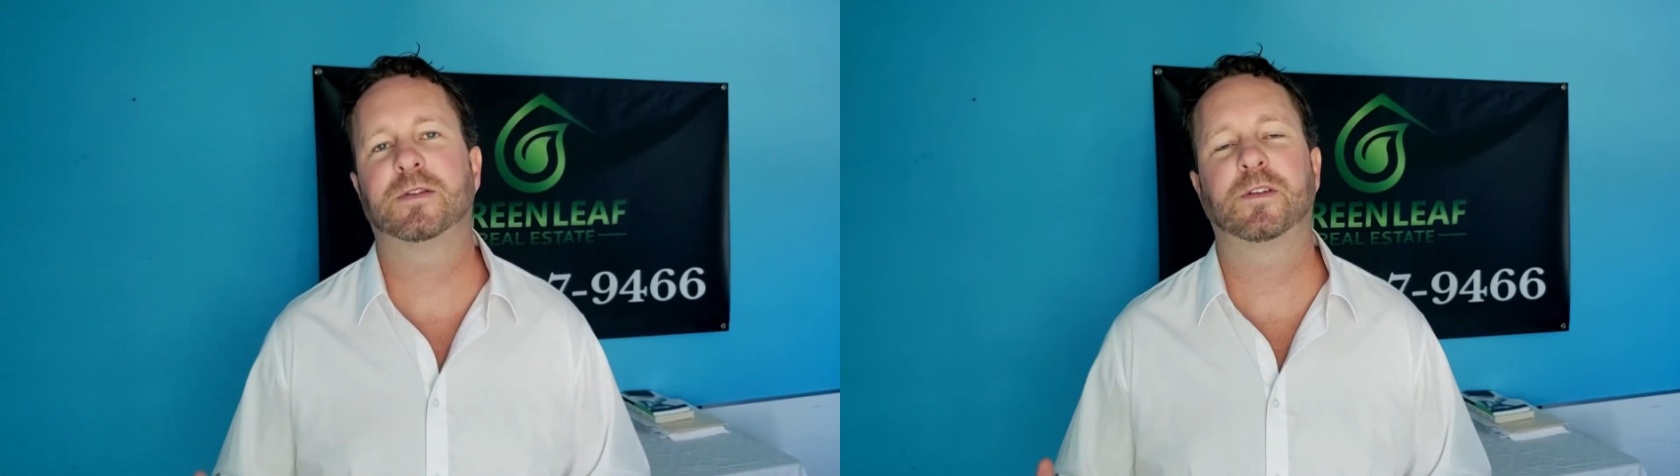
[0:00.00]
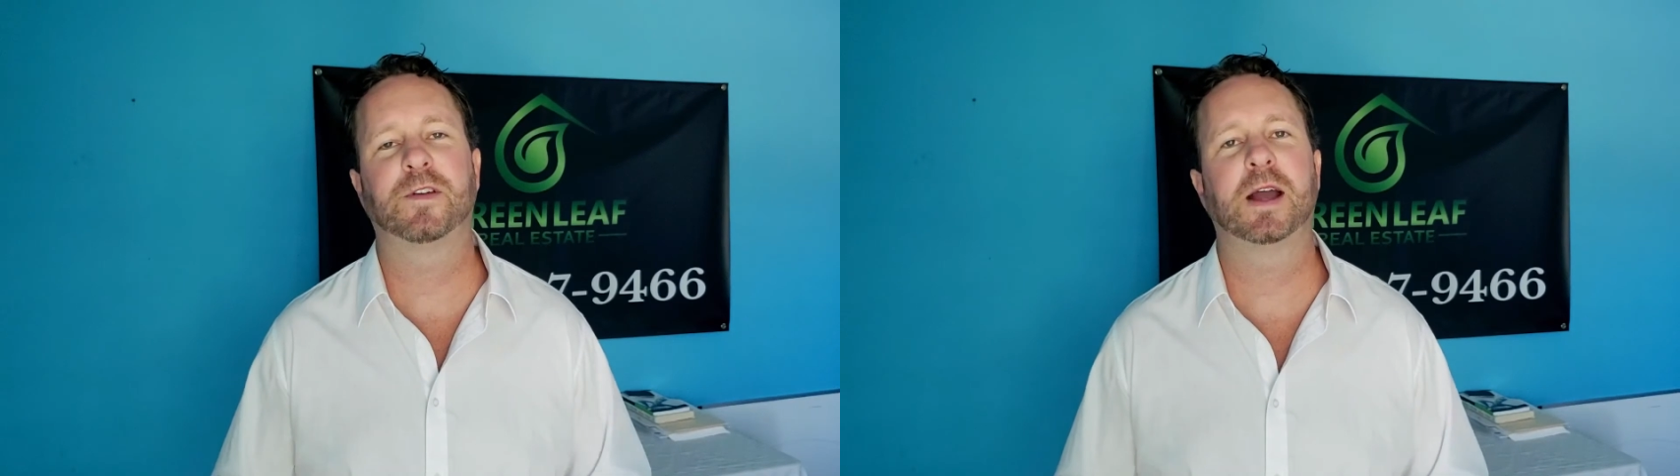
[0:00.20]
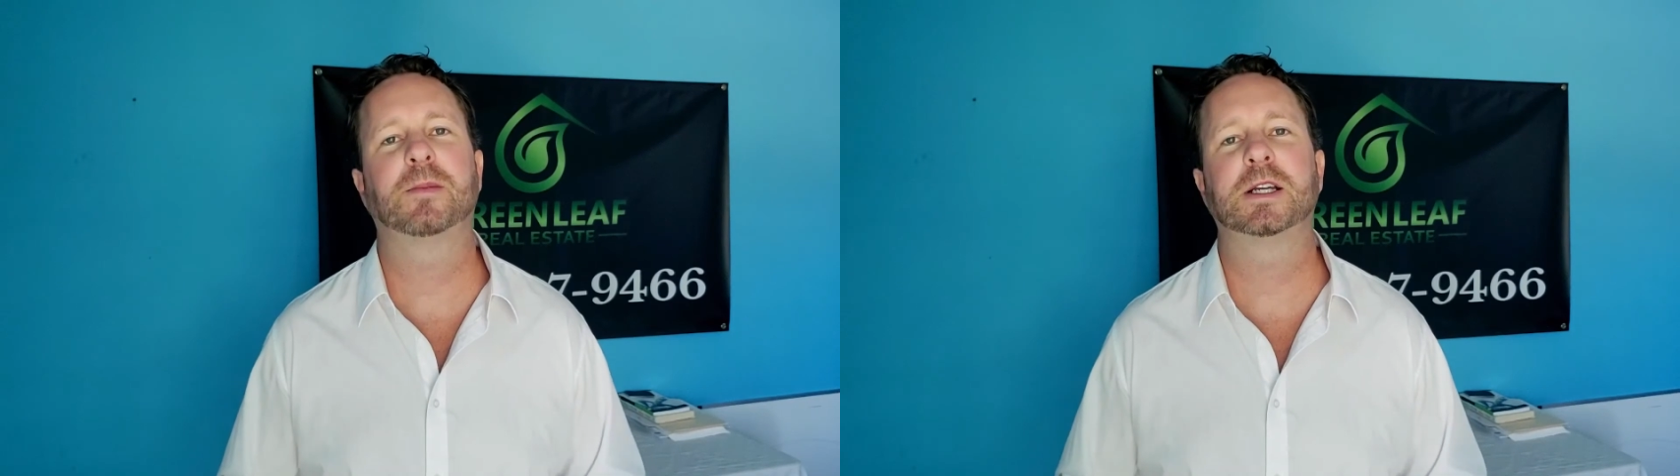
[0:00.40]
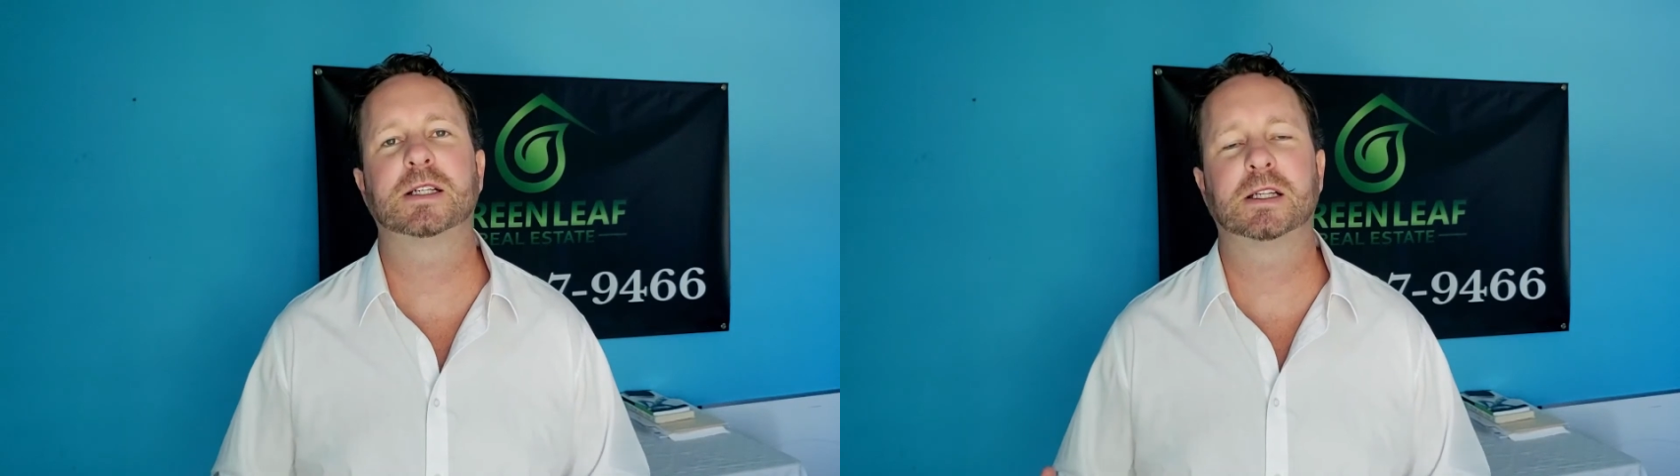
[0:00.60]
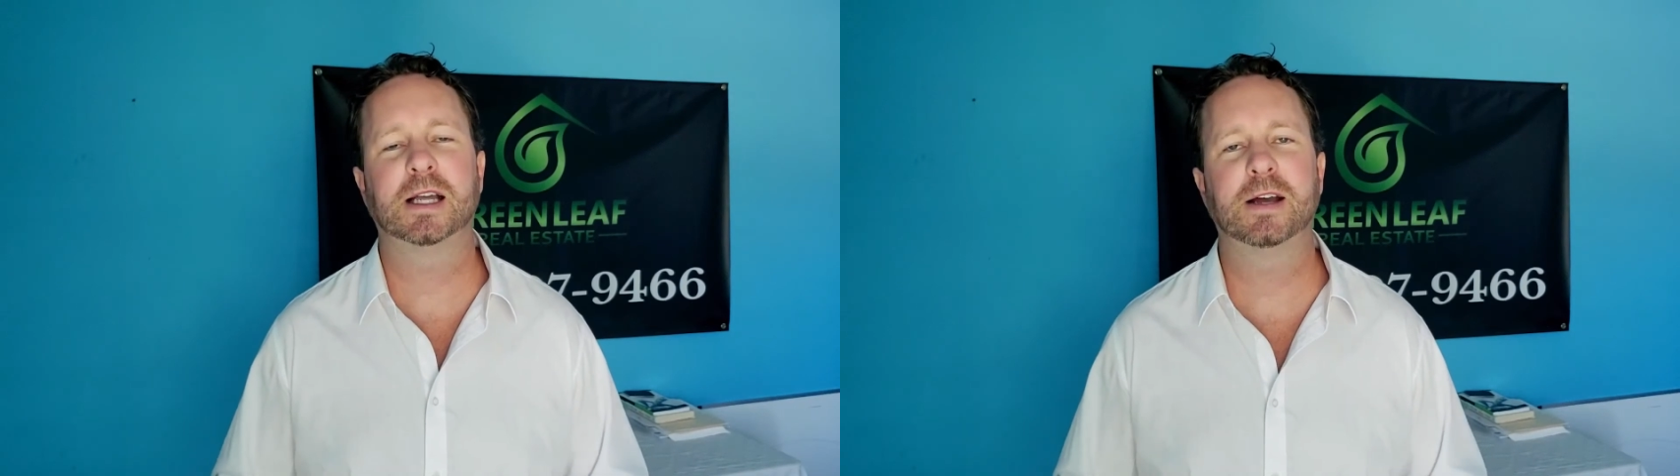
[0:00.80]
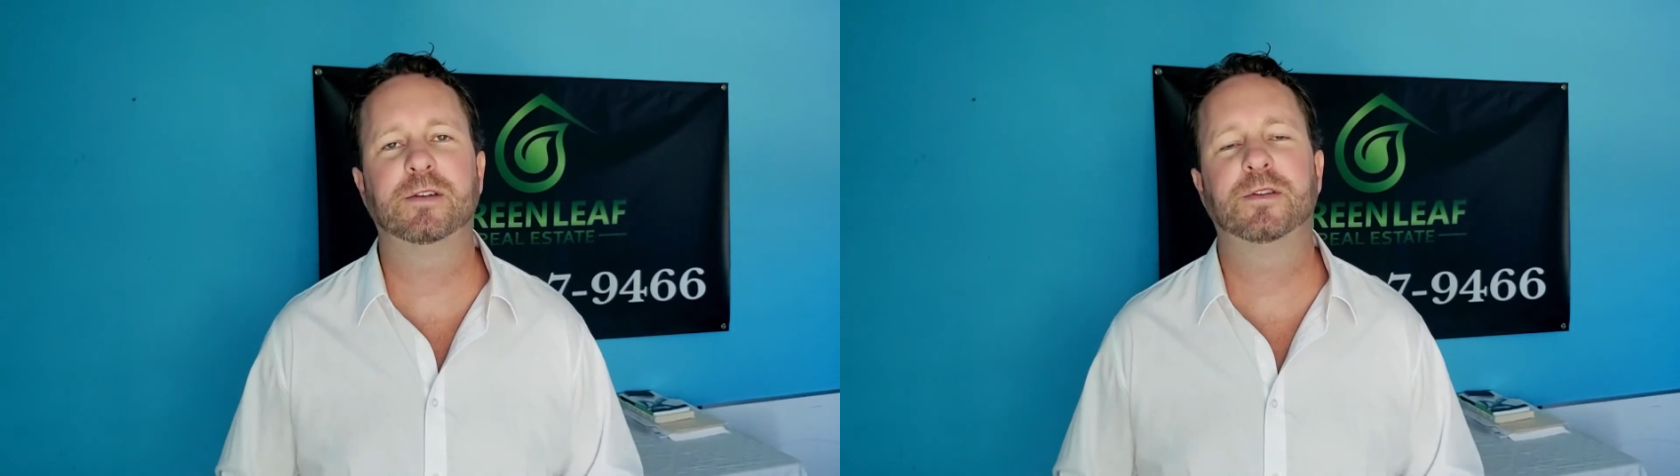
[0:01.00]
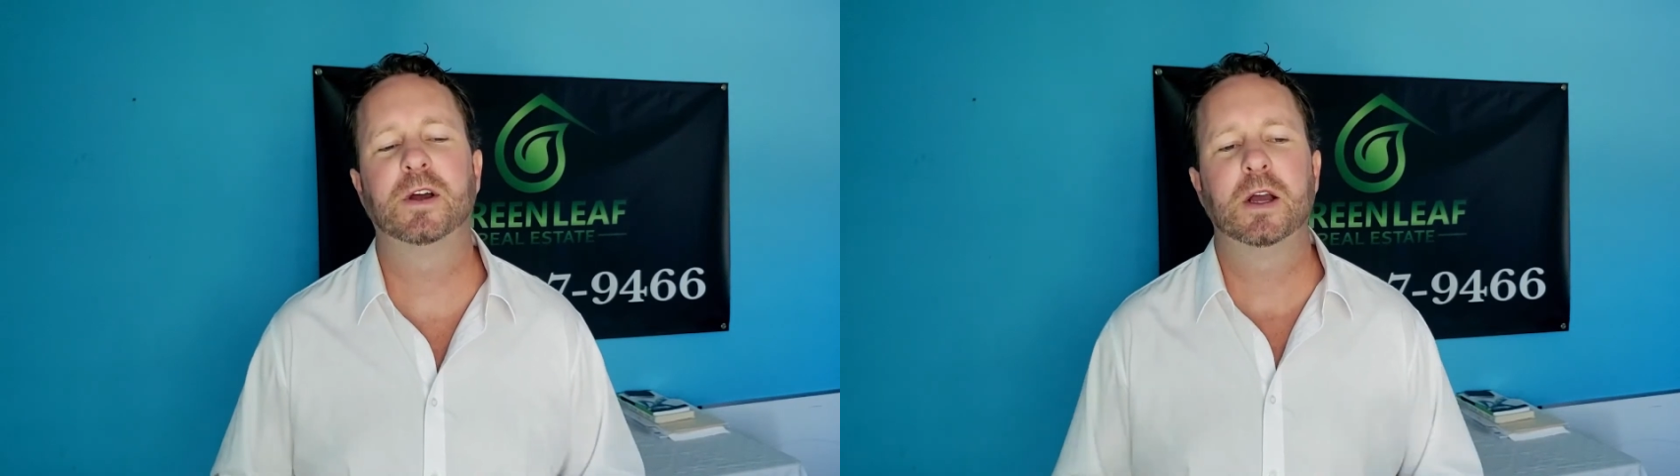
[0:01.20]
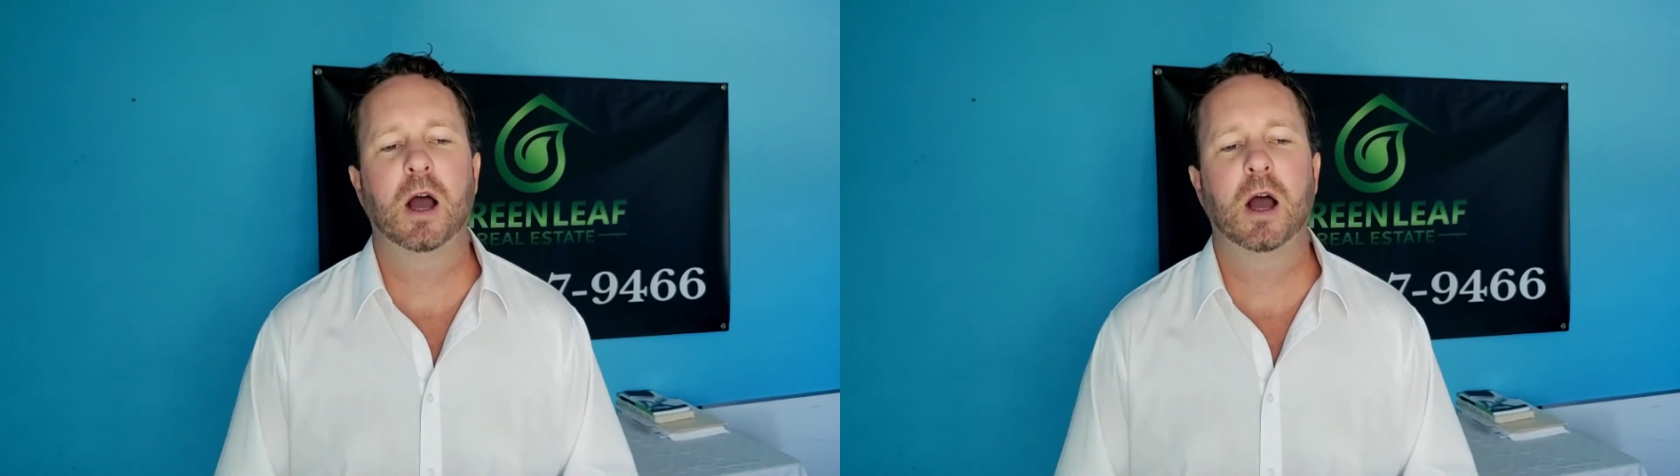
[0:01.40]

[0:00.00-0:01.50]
for families to live.